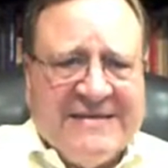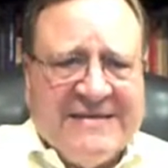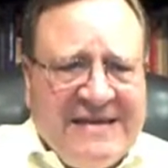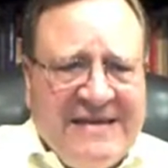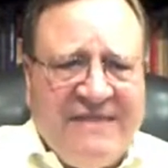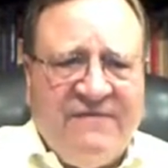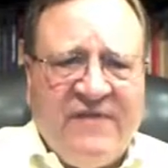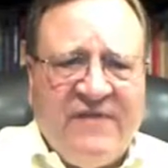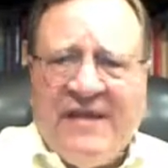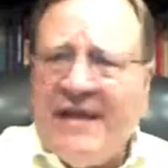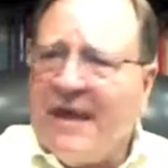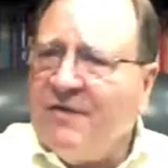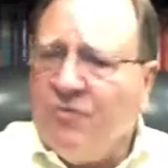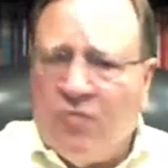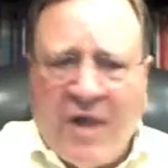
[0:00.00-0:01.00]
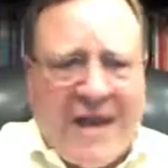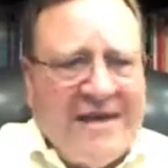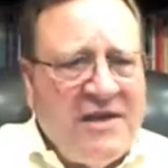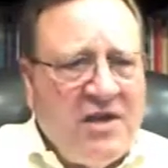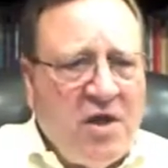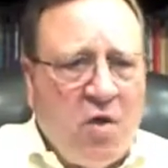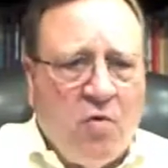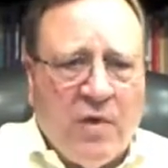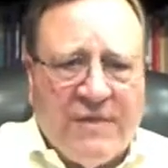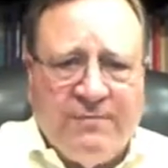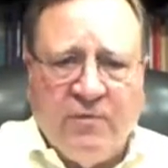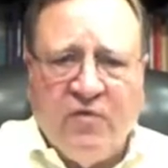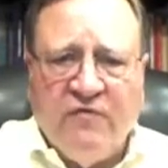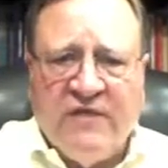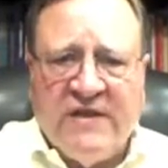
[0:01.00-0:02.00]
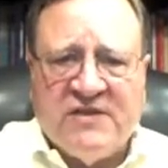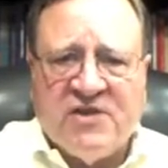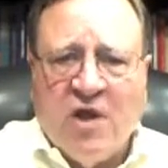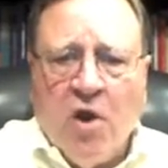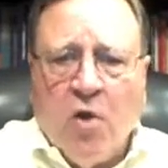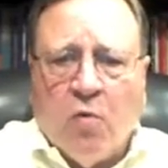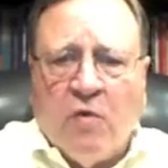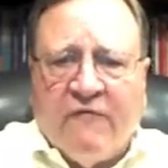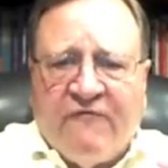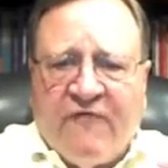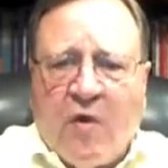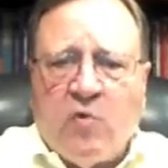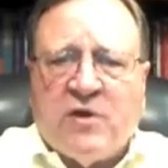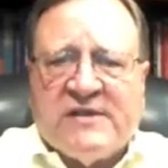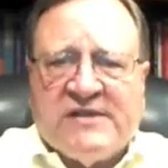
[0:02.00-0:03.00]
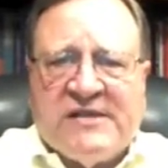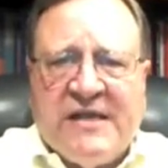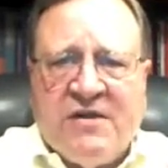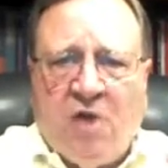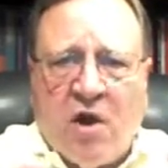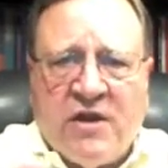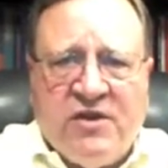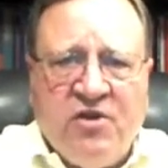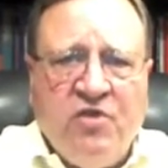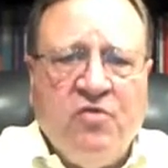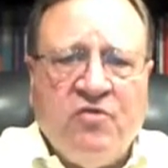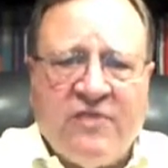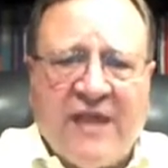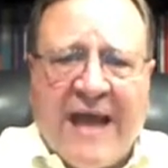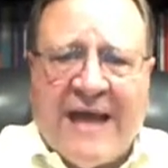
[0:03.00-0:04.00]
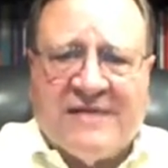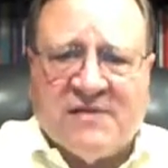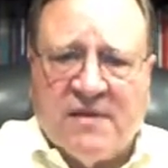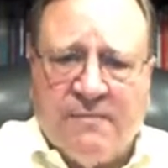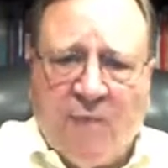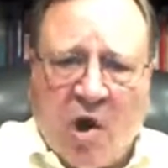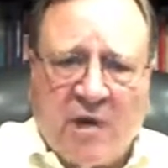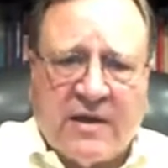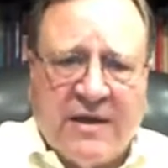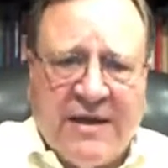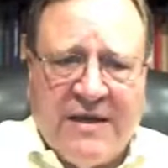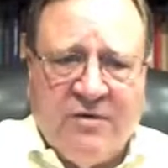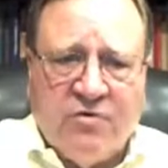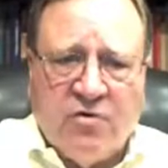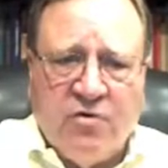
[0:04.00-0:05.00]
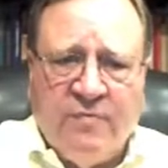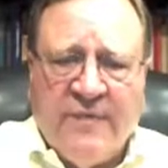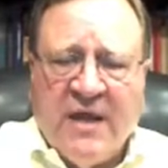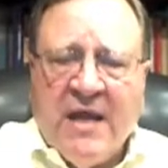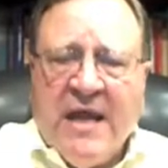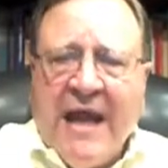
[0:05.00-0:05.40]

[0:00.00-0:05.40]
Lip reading: TV and radio and movies were focusing on youth as a marketing group,